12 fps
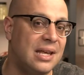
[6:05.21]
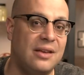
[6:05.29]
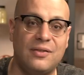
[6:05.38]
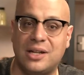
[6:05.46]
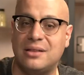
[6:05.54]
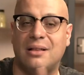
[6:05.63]

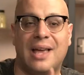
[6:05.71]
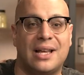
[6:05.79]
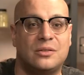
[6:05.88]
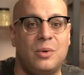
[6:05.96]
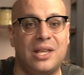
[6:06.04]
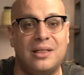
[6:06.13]
Even in the
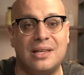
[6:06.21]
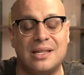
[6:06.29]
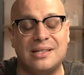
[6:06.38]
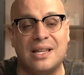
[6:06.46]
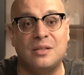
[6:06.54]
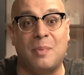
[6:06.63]
last week,
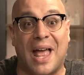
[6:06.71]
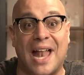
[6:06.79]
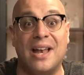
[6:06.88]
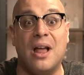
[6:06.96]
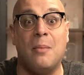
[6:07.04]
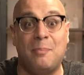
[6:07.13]
this has
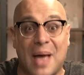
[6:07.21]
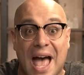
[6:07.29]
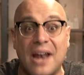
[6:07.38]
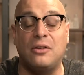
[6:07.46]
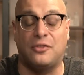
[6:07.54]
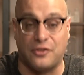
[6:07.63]
been a
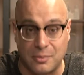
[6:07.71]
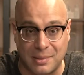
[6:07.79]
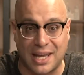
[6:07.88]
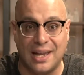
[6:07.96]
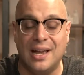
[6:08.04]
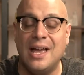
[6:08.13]
battle for
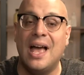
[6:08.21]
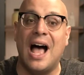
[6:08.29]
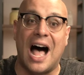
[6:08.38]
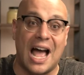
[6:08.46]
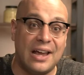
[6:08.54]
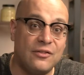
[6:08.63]
me.
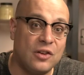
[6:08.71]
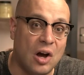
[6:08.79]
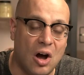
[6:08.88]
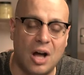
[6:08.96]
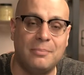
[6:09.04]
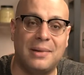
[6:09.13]
I have
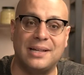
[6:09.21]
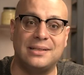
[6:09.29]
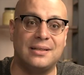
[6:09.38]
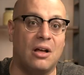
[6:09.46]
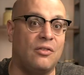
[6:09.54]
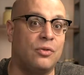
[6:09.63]
caught
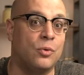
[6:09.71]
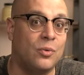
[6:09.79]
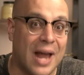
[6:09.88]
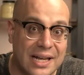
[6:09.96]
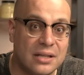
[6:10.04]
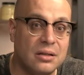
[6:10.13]
myself
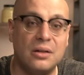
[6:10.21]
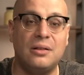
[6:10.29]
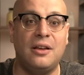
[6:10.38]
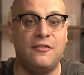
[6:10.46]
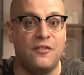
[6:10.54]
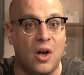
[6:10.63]

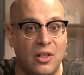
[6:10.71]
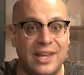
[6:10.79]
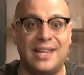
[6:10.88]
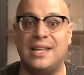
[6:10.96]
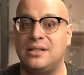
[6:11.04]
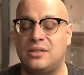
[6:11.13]
regularly
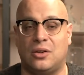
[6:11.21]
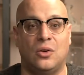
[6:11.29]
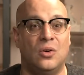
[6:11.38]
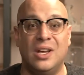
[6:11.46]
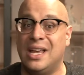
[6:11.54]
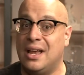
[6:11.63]
falling
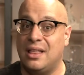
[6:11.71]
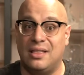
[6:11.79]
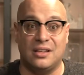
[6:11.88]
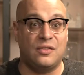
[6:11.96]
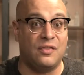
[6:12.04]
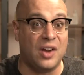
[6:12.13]
into
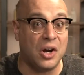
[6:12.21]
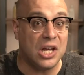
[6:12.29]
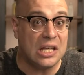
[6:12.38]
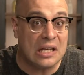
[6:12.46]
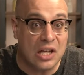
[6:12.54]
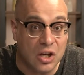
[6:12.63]
this very
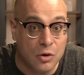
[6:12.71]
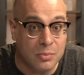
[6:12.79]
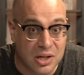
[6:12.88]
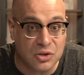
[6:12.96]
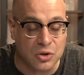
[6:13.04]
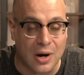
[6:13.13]

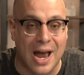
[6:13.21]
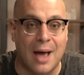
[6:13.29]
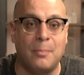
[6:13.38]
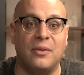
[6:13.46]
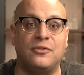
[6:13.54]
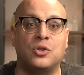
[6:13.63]
human
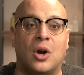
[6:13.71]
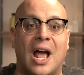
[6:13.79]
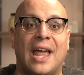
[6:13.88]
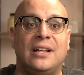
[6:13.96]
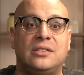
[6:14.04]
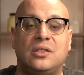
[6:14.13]
trap of
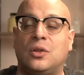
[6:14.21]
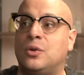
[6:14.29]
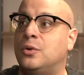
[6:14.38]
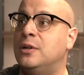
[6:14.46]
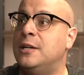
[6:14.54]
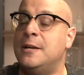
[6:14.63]
trying
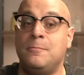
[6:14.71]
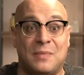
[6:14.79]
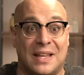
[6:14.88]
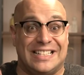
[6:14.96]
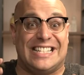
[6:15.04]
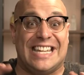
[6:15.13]
to
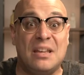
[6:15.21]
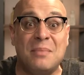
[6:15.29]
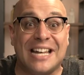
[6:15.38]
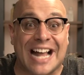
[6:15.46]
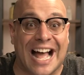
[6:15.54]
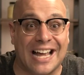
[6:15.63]

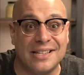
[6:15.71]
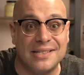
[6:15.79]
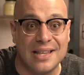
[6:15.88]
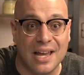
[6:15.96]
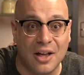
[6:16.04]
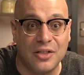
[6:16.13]
demonize
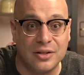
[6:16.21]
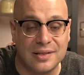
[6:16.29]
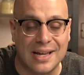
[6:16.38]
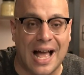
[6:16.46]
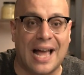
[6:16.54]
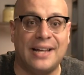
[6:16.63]
the other
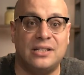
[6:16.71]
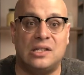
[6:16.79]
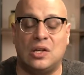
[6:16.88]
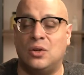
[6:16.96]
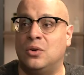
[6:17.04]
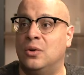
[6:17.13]
side,
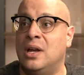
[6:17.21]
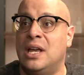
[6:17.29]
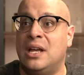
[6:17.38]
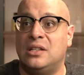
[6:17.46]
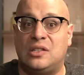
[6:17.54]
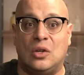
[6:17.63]
to,
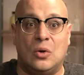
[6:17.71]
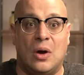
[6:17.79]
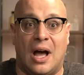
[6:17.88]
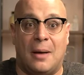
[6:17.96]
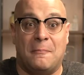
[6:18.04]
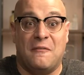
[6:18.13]
to
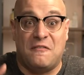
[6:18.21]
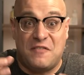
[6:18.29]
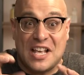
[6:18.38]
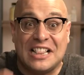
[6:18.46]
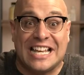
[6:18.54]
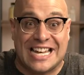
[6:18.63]
um,
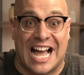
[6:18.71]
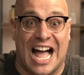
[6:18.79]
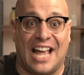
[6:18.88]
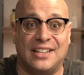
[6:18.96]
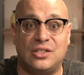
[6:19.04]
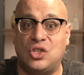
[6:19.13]

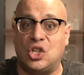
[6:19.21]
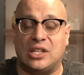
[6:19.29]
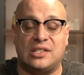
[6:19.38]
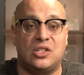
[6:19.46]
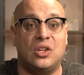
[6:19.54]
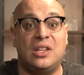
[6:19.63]
villainize
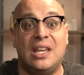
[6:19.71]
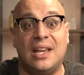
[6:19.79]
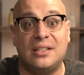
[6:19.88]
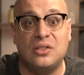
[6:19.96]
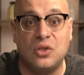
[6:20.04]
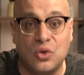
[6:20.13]
just to the
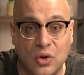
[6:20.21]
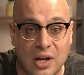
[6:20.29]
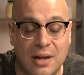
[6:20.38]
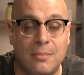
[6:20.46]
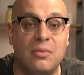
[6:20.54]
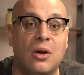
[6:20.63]

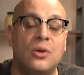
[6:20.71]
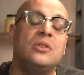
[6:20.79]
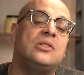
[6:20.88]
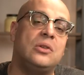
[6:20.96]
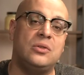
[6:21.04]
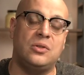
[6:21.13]
extreme
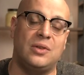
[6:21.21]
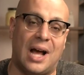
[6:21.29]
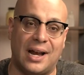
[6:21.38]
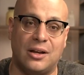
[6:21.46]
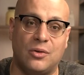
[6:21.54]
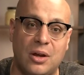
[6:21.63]
those who do
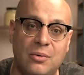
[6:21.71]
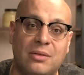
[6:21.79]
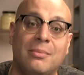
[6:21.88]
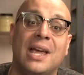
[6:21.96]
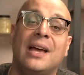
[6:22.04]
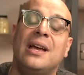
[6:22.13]
not agree with
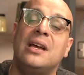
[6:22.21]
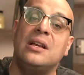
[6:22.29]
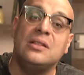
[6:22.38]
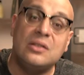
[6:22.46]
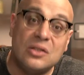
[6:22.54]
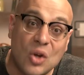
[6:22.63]
me
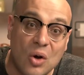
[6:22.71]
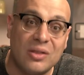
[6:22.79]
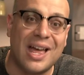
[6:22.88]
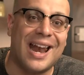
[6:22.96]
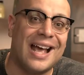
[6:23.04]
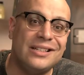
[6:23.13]
so
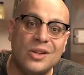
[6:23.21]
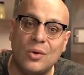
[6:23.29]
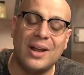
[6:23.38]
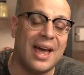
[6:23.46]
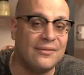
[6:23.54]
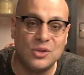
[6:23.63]
that I
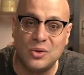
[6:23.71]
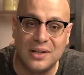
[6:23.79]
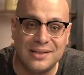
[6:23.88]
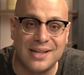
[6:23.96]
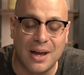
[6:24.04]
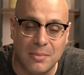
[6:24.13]
don't have to
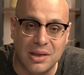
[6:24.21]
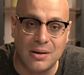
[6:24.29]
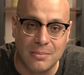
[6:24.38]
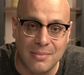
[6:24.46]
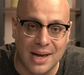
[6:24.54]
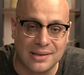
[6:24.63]
examine
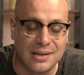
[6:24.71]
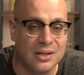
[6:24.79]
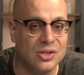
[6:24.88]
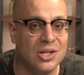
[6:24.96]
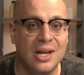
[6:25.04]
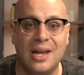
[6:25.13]
their
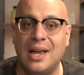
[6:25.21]
message.